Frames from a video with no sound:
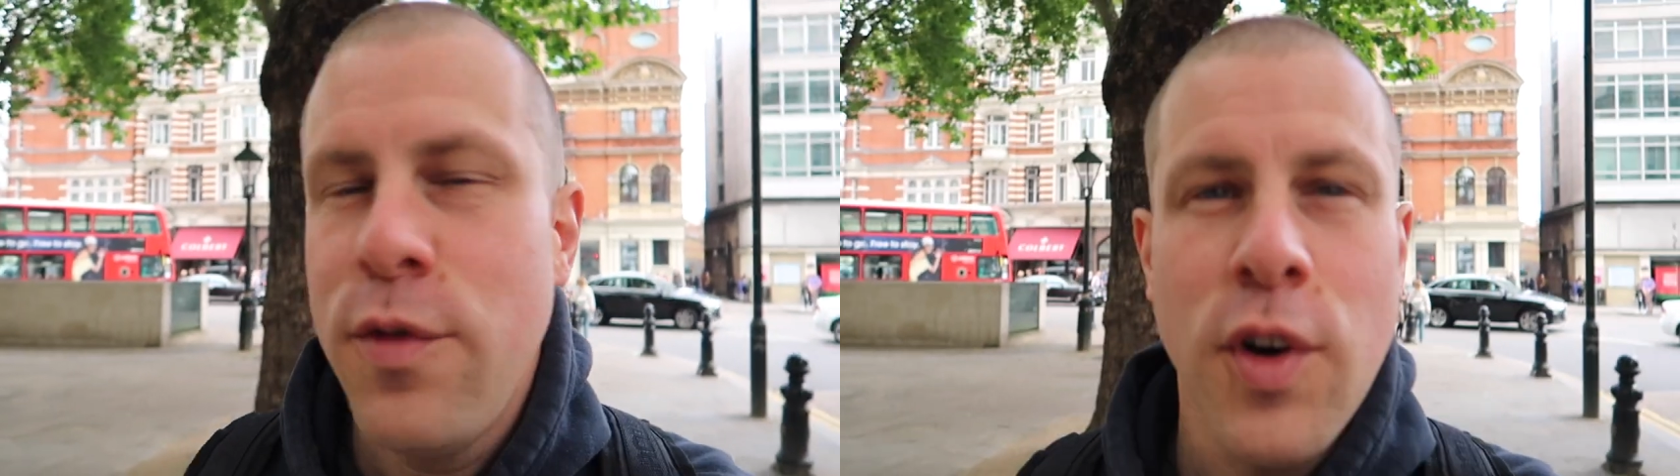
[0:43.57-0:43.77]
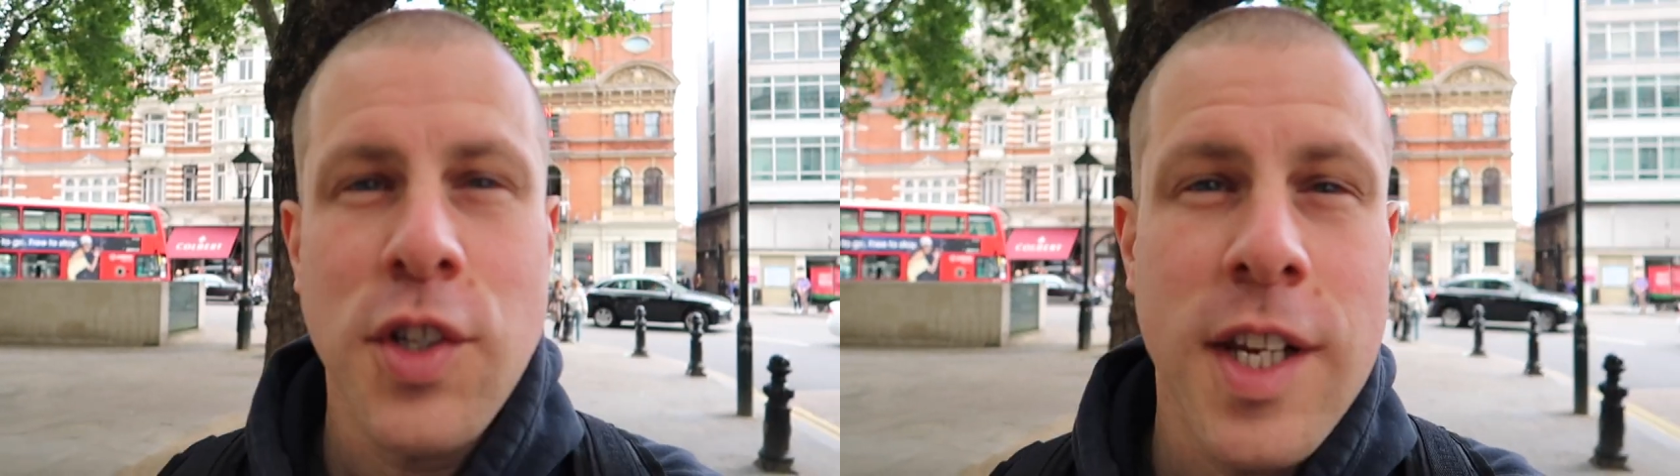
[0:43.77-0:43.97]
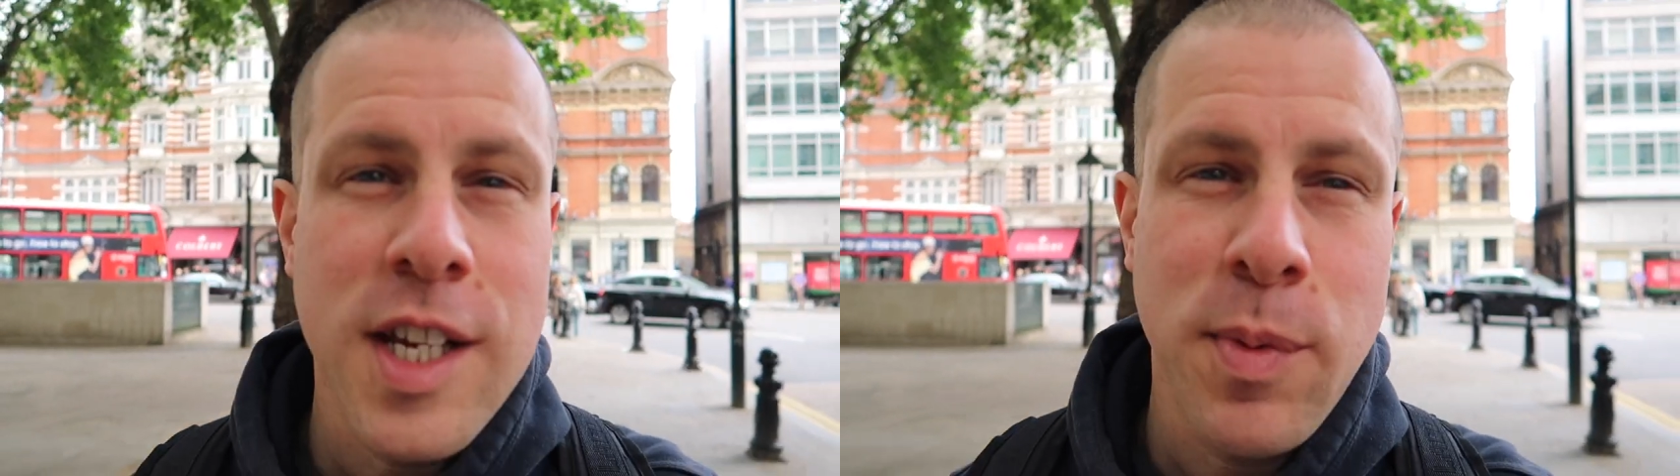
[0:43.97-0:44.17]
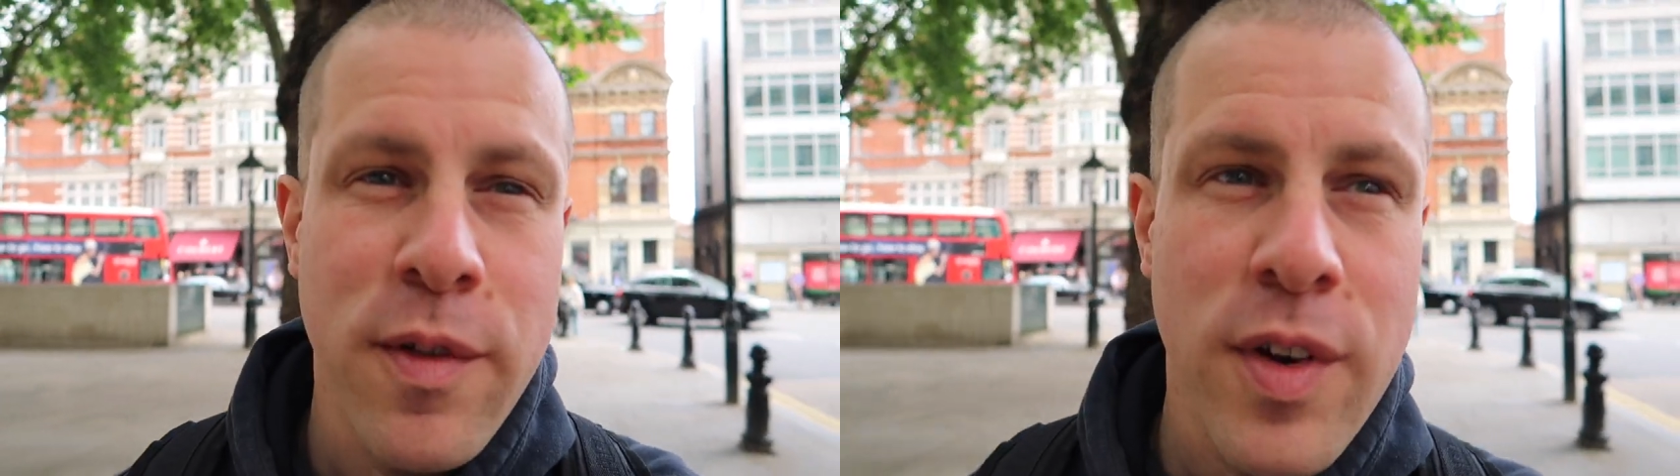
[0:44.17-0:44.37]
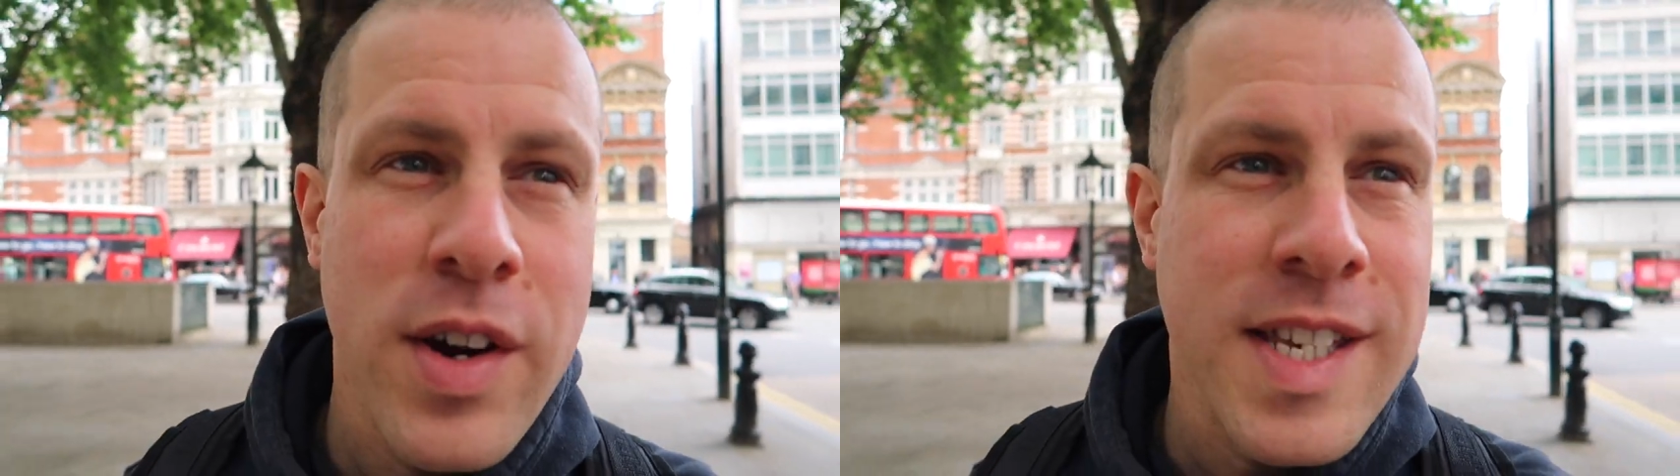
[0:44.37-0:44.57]
far today it's been
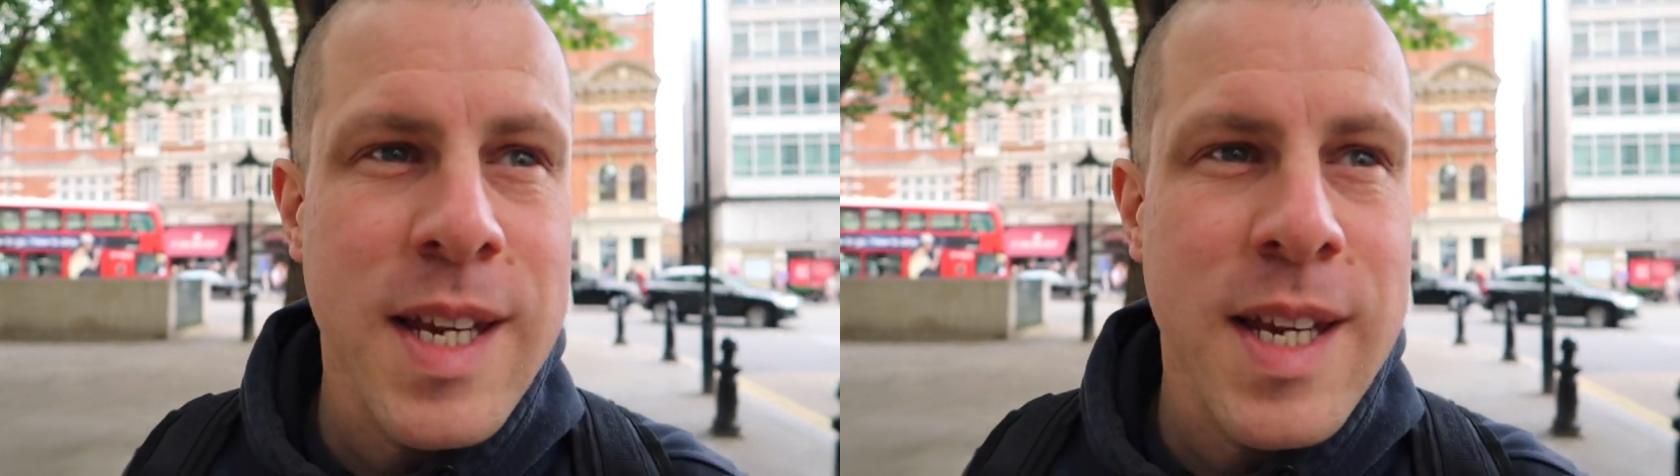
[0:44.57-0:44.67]
a very